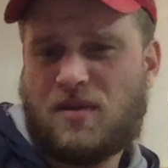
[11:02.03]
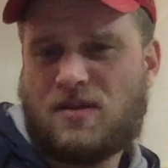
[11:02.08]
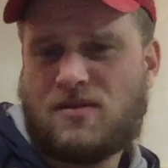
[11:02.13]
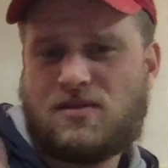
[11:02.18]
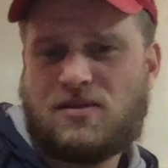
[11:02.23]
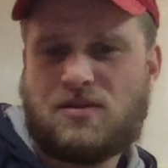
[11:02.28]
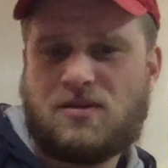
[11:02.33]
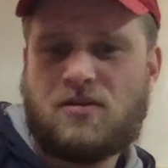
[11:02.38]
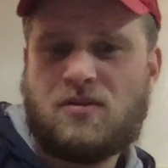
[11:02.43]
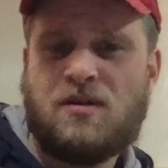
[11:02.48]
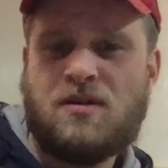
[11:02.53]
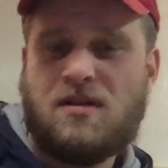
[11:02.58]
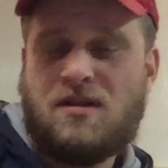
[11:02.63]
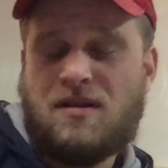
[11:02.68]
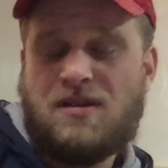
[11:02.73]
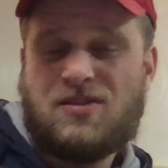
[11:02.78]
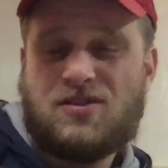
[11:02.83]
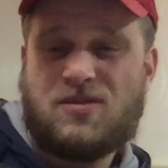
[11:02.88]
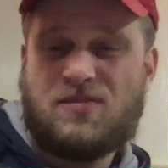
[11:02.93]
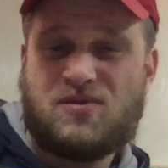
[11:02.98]
us. So
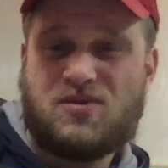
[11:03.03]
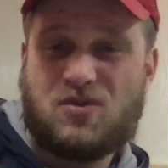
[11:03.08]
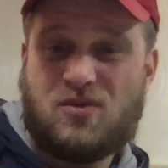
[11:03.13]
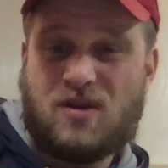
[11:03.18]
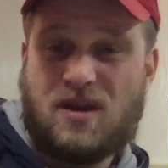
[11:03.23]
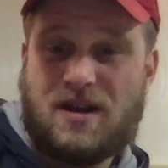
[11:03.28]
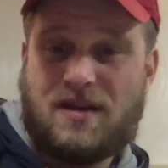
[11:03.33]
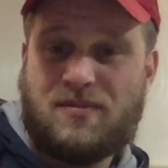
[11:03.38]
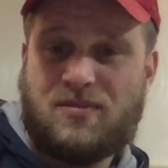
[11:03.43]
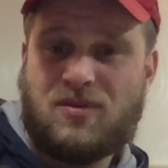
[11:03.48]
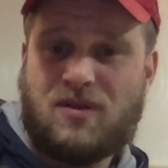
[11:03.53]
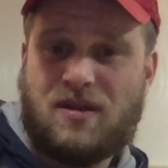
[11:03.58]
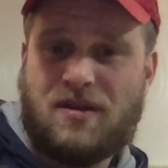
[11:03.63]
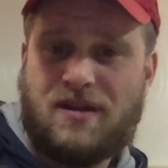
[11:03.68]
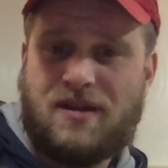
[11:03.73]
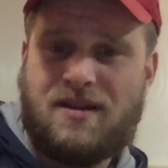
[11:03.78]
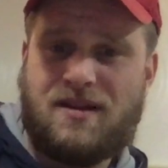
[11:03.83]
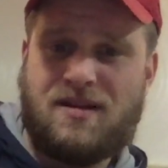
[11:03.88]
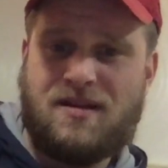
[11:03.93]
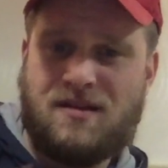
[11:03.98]
subscribe,
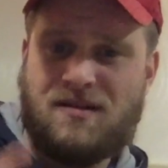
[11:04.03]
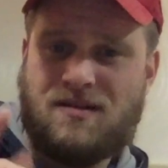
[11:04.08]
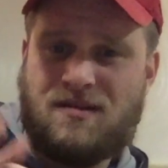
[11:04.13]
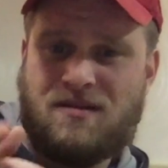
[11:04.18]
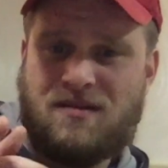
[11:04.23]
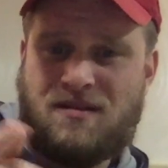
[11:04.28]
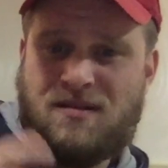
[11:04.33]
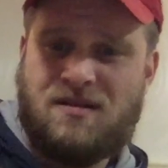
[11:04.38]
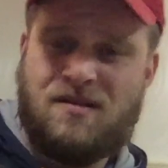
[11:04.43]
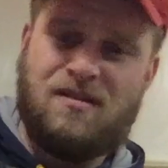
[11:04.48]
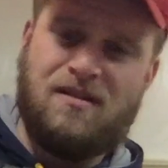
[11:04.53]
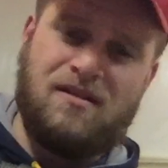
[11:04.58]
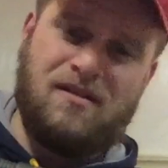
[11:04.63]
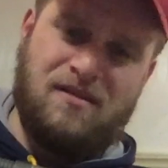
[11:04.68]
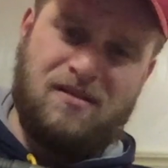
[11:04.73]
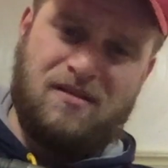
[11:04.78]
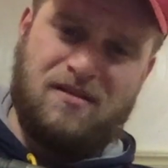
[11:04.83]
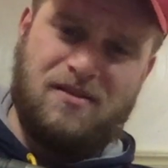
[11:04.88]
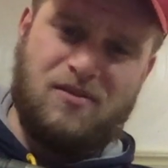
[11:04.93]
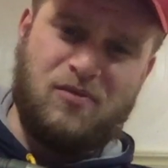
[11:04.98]
like,
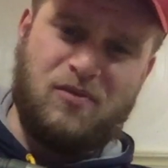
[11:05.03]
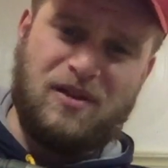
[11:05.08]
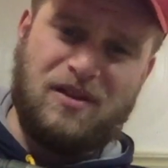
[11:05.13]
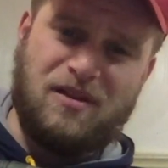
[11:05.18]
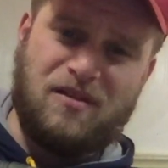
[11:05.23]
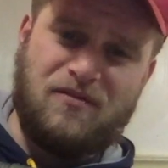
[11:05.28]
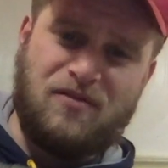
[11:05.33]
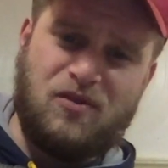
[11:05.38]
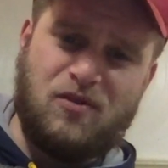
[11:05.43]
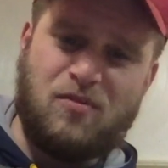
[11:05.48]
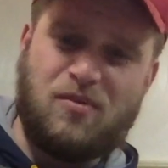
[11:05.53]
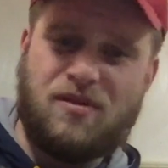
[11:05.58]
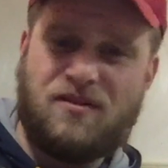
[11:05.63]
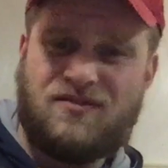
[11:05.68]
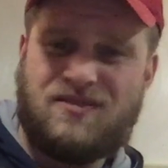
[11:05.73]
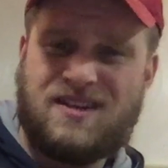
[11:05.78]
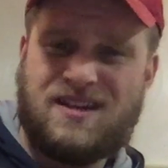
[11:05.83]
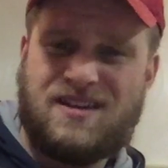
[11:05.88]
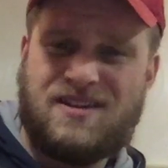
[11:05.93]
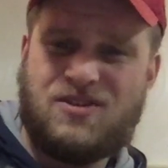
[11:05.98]
and we love you. Puff
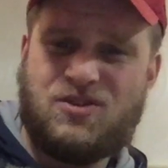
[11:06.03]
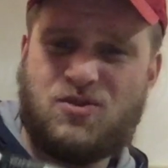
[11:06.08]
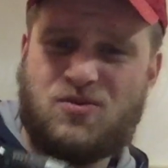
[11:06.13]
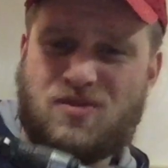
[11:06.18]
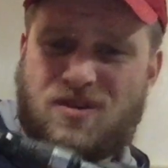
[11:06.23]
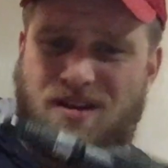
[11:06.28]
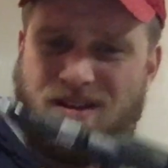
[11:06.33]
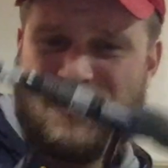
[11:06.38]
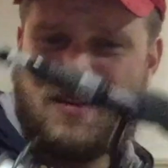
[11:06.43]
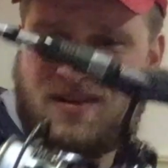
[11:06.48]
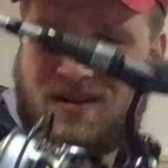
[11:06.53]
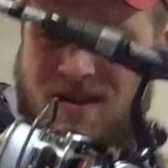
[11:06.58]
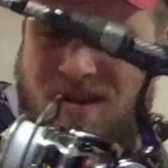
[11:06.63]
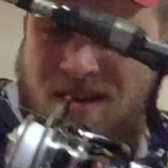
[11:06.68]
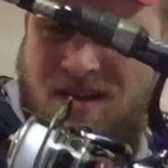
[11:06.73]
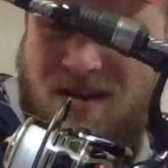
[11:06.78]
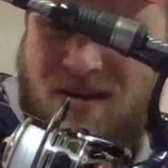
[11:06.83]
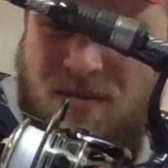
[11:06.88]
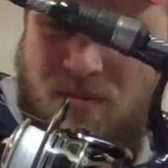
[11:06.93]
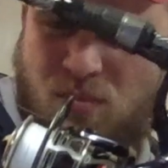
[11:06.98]
Daddies United.
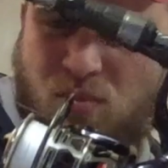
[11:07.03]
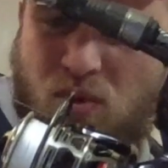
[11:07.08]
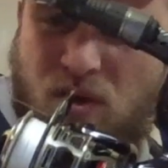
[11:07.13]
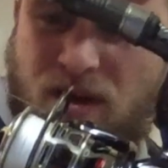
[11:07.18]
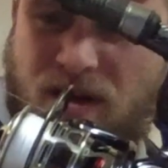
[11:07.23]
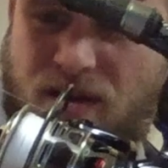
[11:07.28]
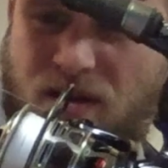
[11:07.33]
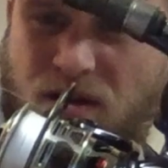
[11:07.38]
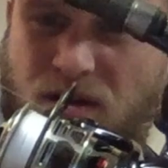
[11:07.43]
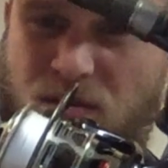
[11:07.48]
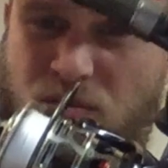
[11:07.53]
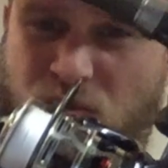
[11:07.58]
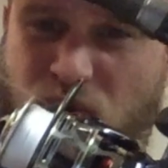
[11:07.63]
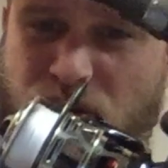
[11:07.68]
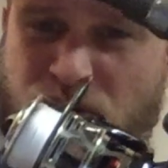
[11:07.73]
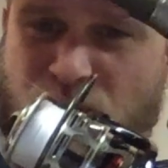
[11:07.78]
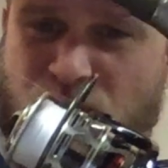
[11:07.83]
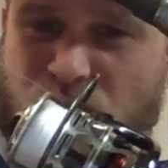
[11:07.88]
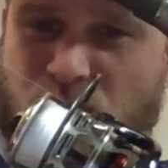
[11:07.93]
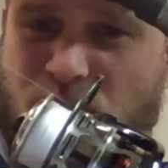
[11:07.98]
Braided up,
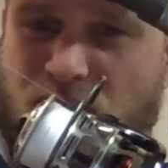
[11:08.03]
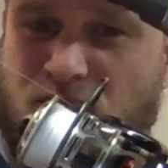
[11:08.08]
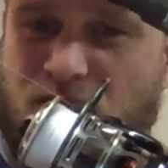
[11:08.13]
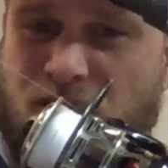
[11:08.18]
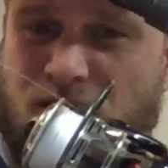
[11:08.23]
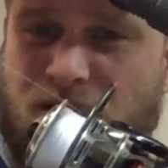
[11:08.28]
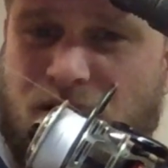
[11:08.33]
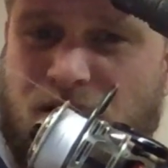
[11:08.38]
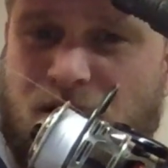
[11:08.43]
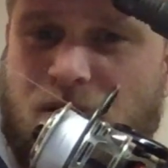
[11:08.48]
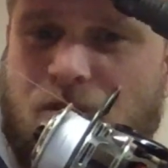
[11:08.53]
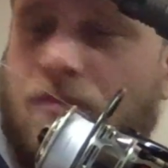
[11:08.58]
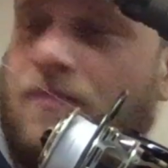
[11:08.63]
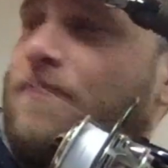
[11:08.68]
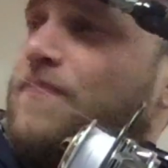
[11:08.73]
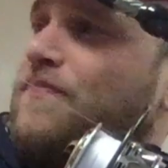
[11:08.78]
brand new rod, ready to go.